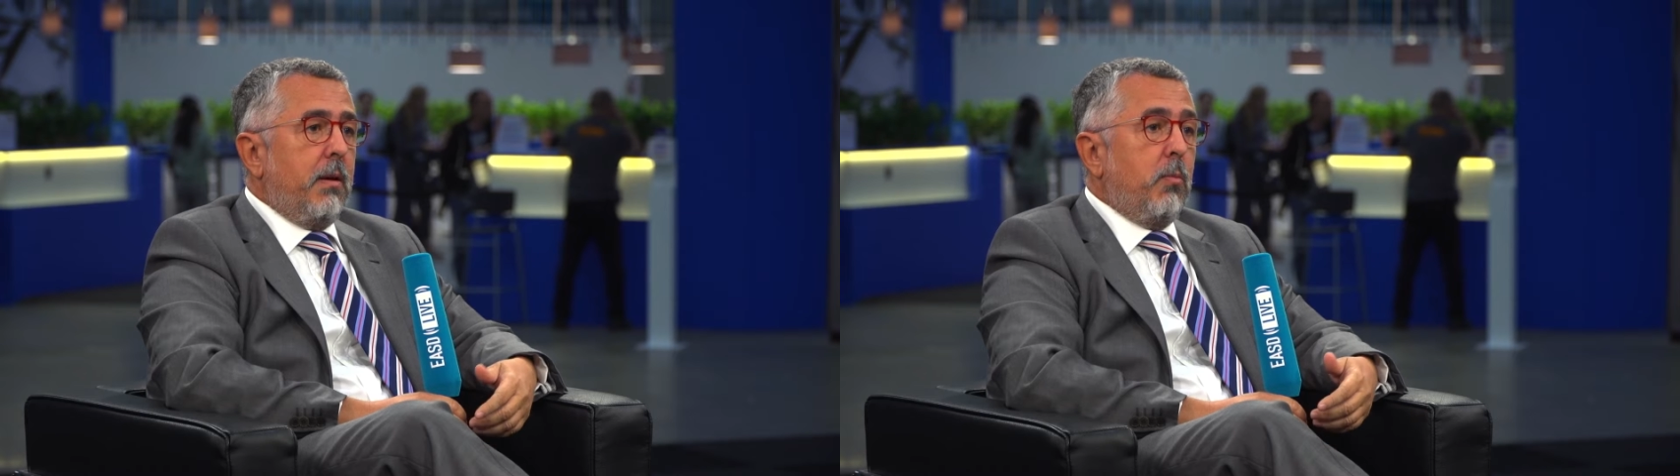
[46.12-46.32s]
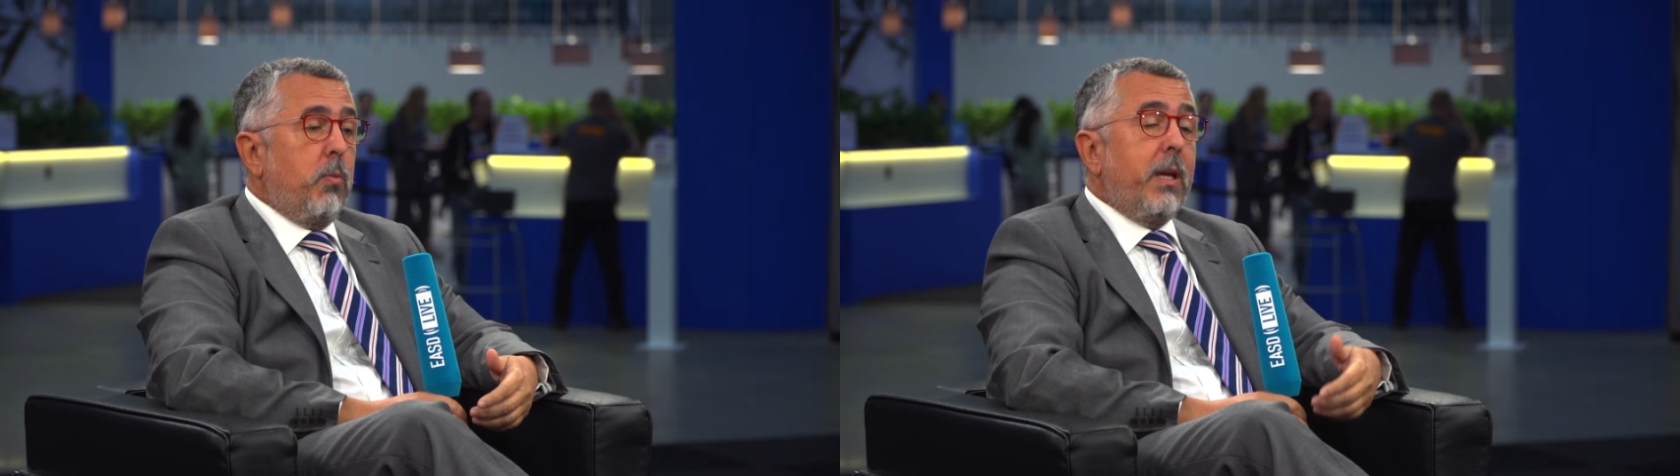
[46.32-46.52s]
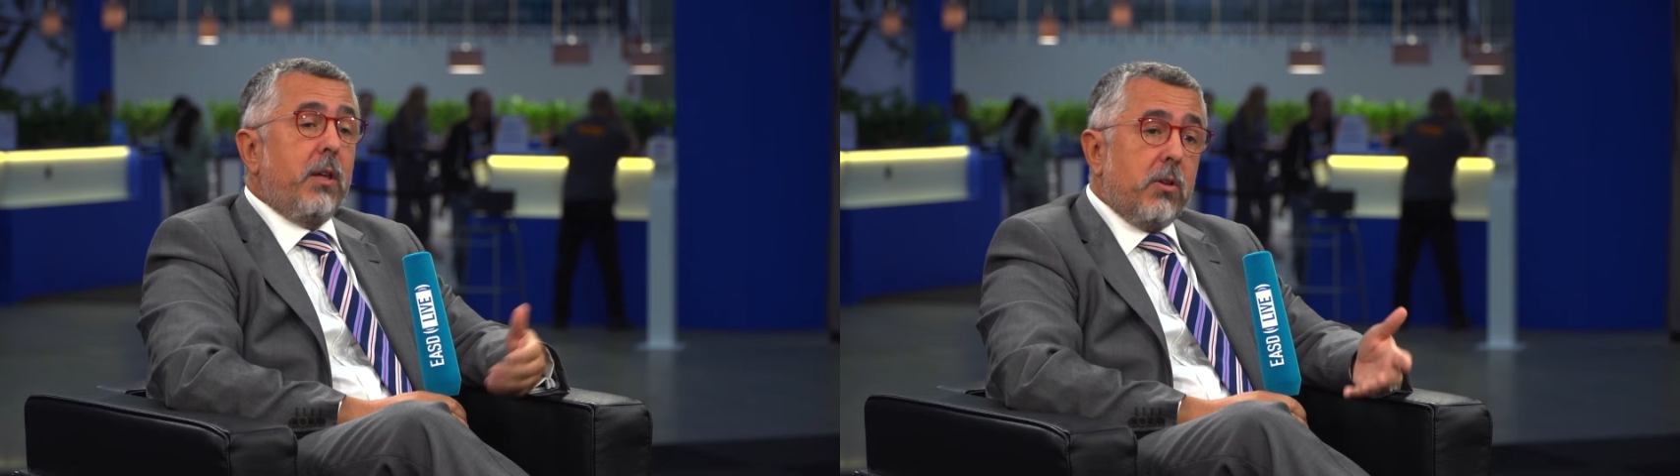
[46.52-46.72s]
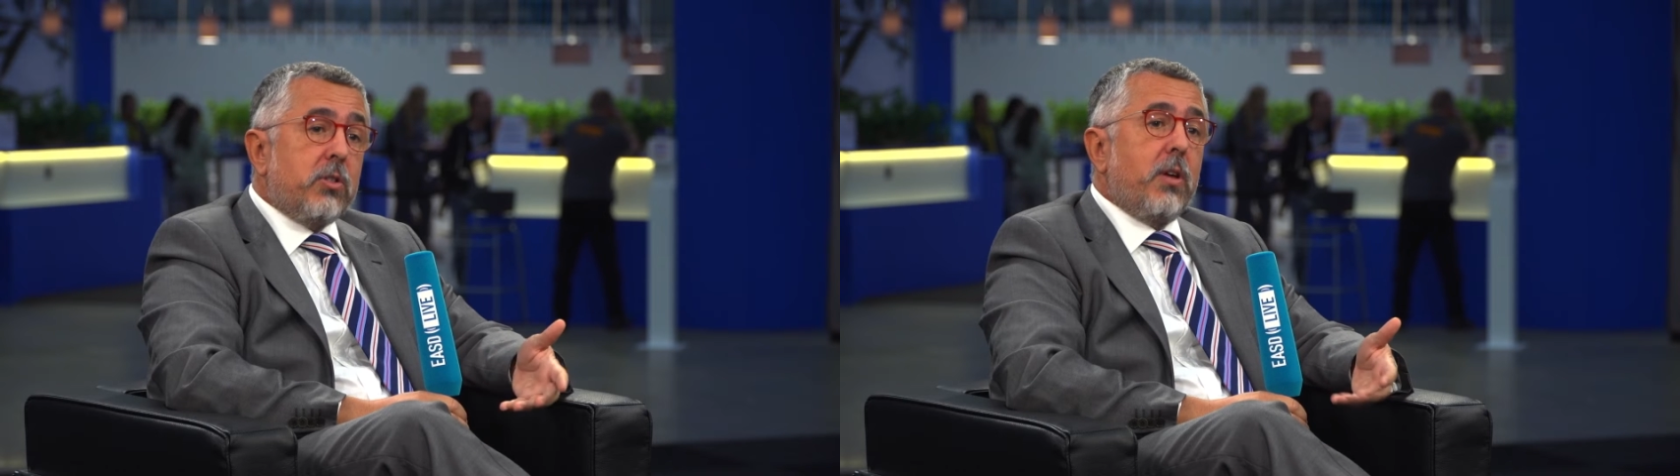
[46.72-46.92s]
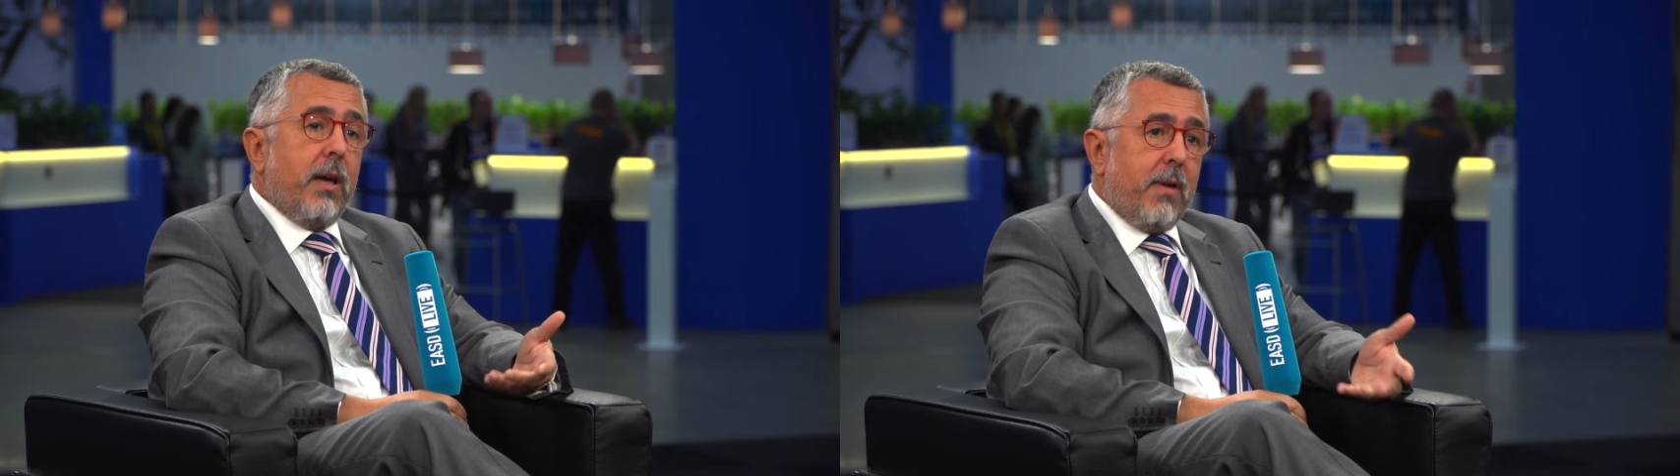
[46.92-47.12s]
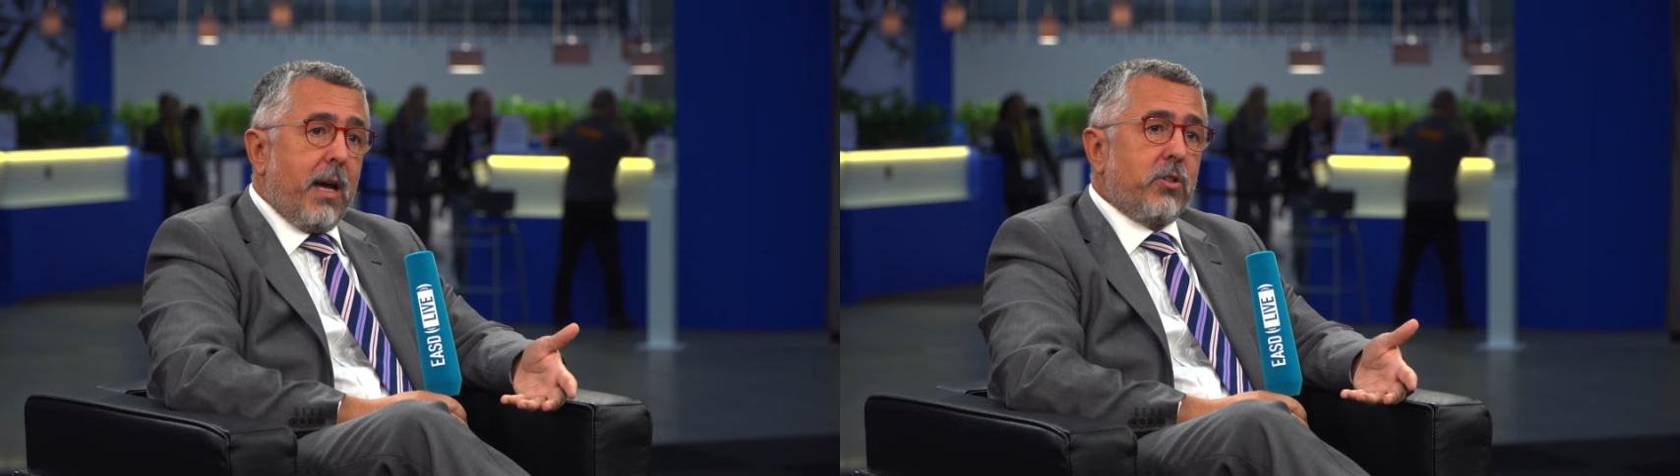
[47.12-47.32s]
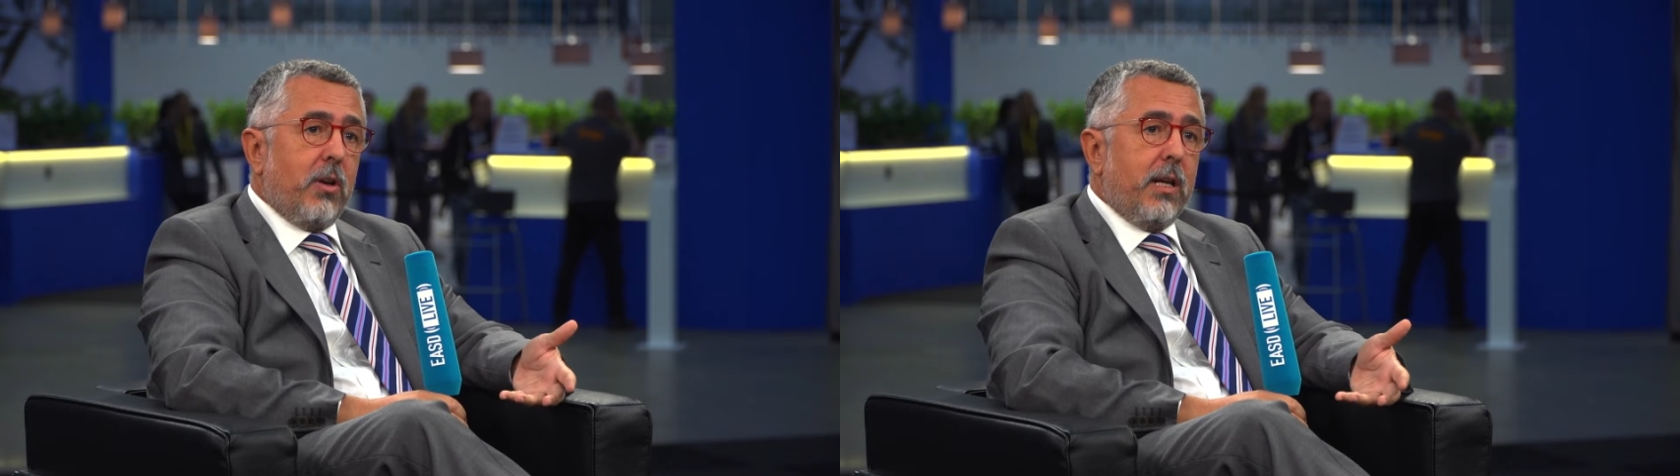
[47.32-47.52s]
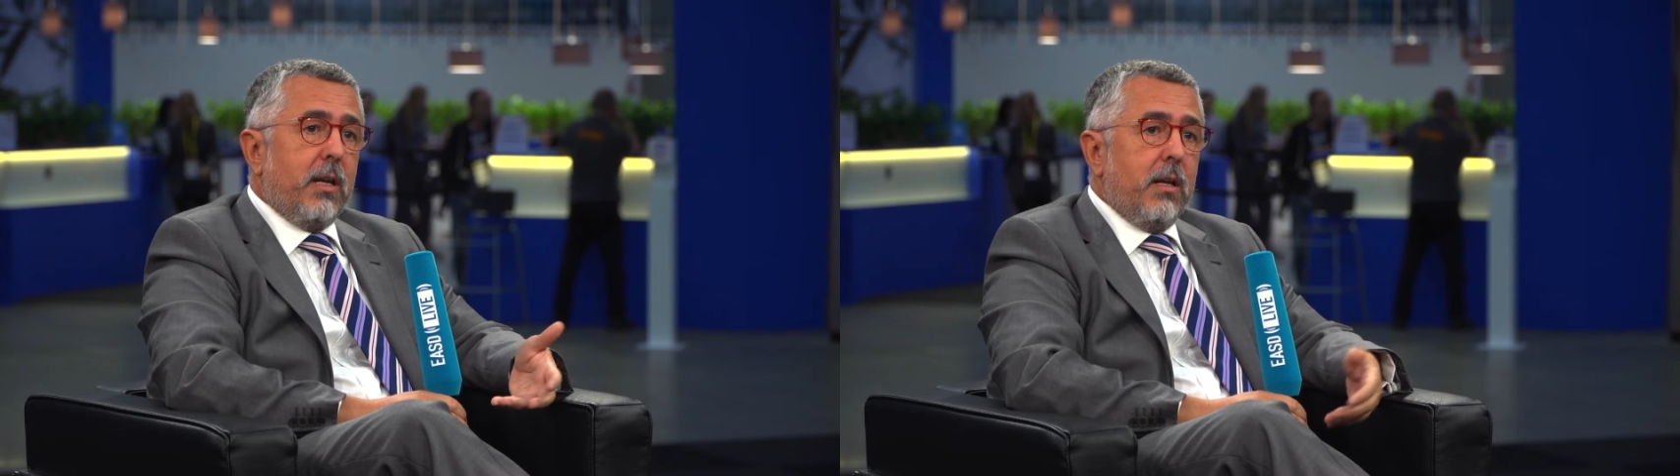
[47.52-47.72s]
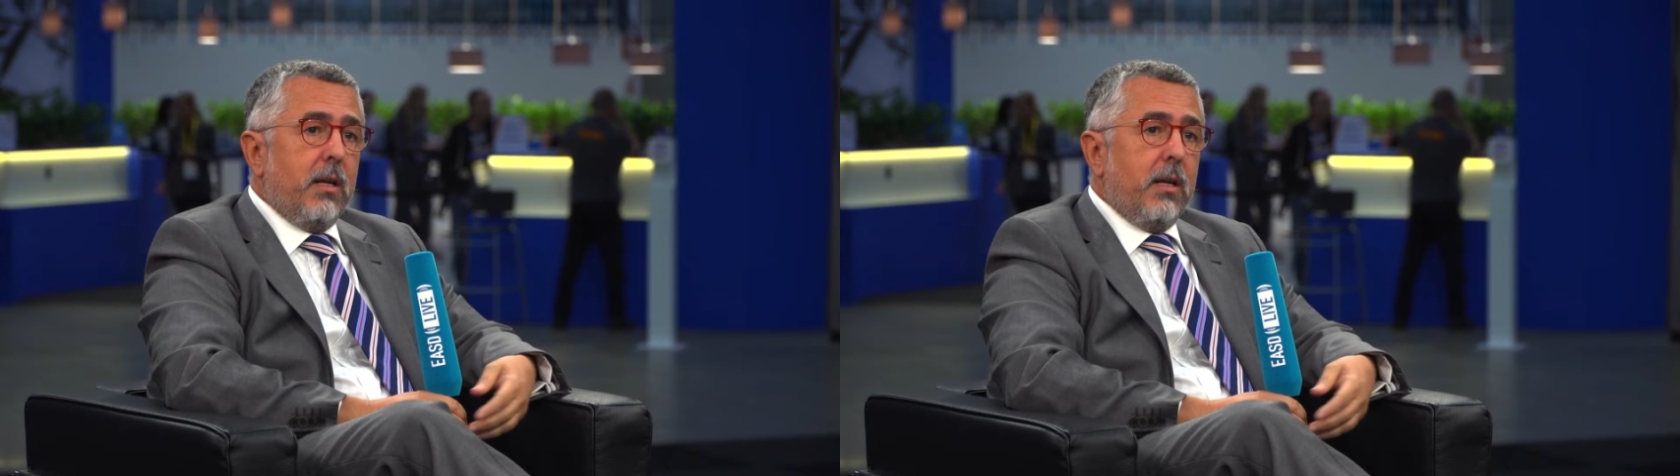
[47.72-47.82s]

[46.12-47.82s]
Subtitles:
we used to have actually